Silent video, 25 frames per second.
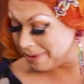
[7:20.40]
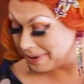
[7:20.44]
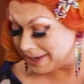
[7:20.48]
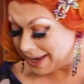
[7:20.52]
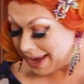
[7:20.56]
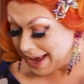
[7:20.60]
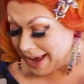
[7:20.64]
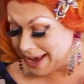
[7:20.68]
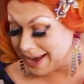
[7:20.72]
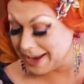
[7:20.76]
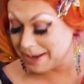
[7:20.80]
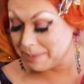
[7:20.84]

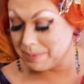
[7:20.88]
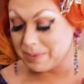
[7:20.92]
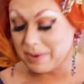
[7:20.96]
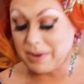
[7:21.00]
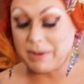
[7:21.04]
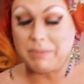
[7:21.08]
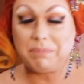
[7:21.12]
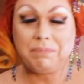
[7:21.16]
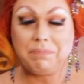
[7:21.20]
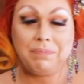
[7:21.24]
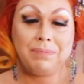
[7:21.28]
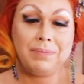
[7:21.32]
okay,
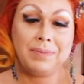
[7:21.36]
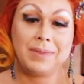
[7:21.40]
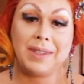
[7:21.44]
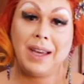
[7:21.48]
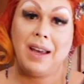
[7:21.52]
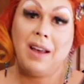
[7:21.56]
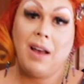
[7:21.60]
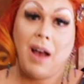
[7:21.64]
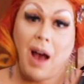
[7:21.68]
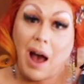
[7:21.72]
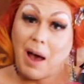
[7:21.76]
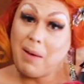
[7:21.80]
but
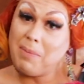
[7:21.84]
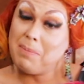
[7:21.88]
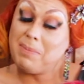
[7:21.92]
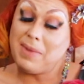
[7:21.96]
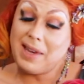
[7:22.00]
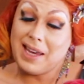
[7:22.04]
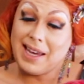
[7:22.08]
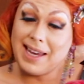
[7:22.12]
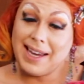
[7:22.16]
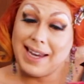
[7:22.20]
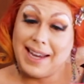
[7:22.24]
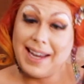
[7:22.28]
I'm
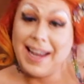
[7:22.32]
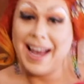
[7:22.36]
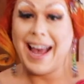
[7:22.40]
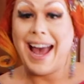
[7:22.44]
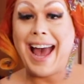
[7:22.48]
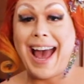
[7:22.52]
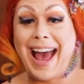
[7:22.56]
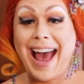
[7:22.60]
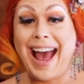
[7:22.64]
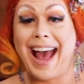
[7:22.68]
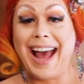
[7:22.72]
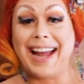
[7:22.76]
me
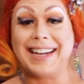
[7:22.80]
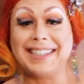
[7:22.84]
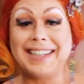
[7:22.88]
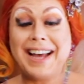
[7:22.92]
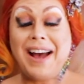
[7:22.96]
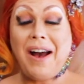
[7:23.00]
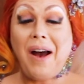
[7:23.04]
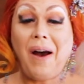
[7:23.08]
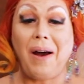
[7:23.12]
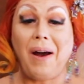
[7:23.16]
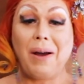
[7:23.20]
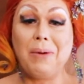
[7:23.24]
and
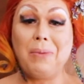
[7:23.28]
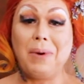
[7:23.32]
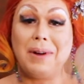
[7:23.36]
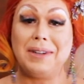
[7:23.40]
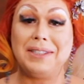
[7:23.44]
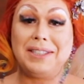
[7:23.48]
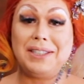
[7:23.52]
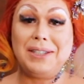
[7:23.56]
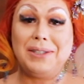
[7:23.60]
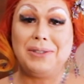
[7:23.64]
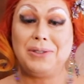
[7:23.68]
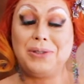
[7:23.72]
I
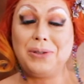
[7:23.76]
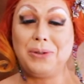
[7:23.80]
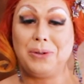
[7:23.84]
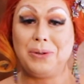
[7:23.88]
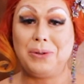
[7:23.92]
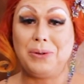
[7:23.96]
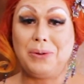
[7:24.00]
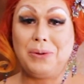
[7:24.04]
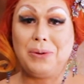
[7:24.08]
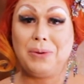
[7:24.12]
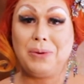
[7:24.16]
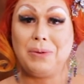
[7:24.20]
wanted
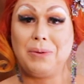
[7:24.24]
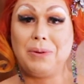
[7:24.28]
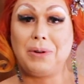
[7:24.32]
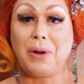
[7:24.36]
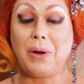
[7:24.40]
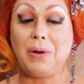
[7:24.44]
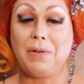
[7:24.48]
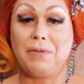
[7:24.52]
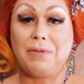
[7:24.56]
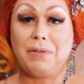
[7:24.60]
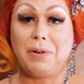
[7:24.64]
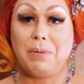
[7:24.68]
to
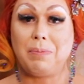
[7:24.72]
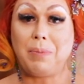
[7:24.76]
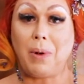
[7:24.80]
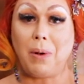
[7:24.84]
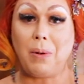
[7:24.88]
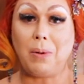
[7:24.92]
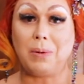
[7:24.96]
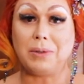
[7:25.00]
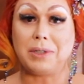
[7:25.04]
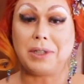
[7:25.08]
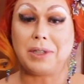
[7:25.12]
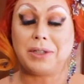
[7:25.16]
go for a
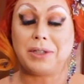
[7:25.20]
bolder